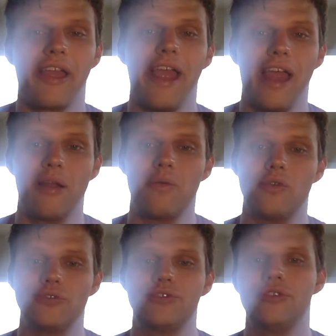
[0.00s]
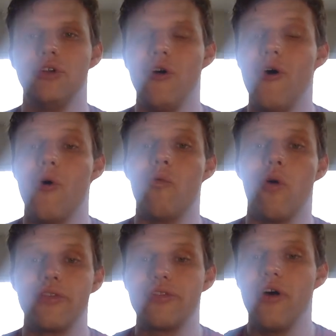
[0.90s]
animals.
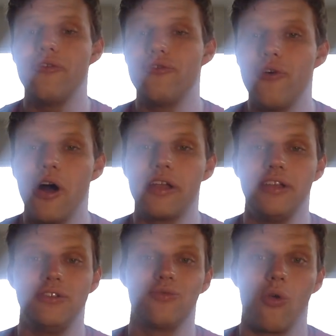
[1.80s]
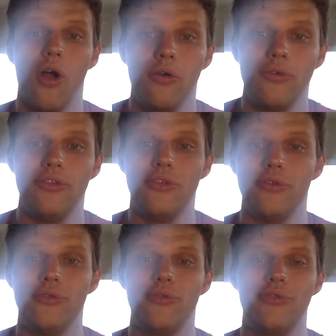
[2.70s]
What the fuck is wrong with
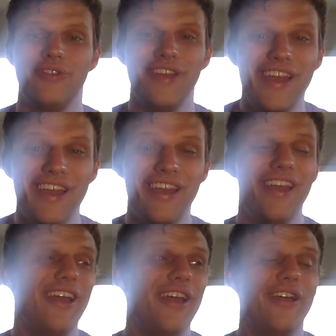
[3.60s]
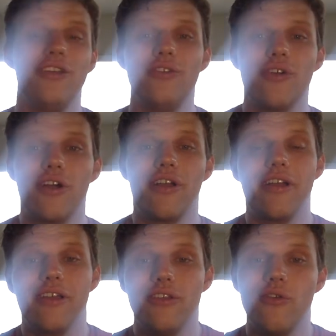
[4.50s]
you?
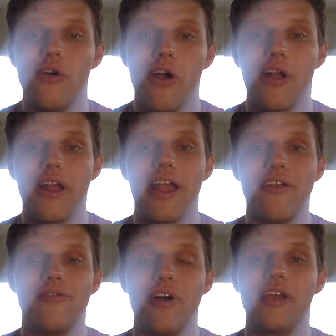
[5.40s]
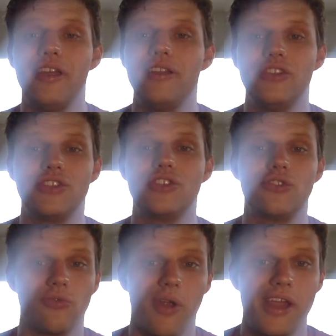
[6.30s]
You are a fucking
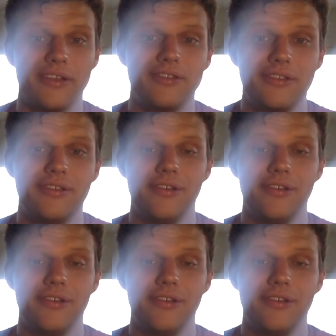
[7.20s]
disgrace.